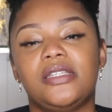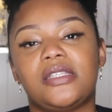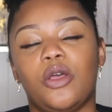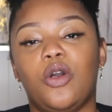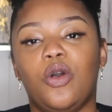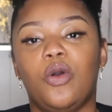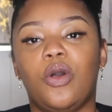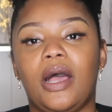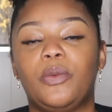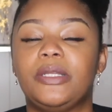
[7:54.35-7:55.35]

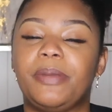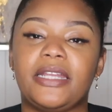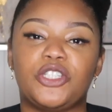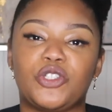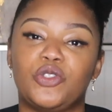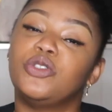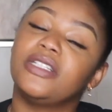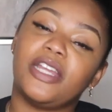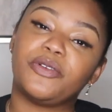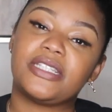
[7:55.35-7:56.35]
So I went back to
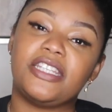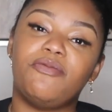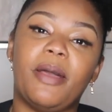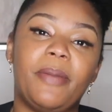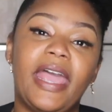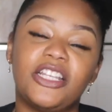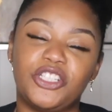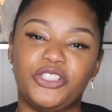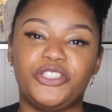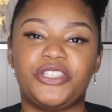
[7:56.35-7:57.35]
school and I received my
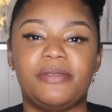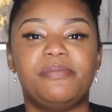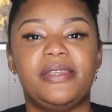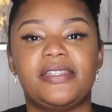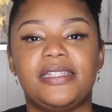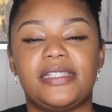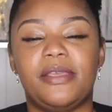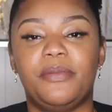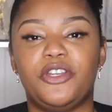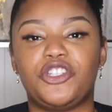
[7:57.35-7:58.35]
bachelor's in business
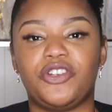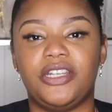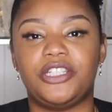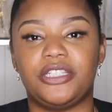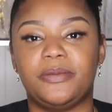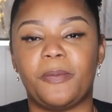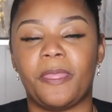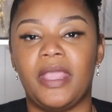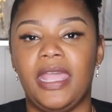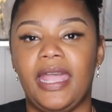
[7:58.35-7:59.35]
administration.
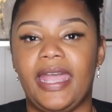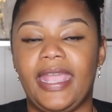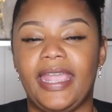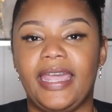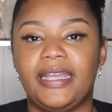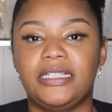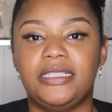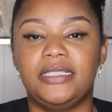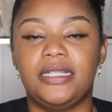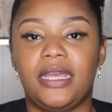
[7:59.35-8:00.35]

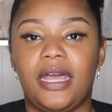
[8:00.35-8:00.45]
And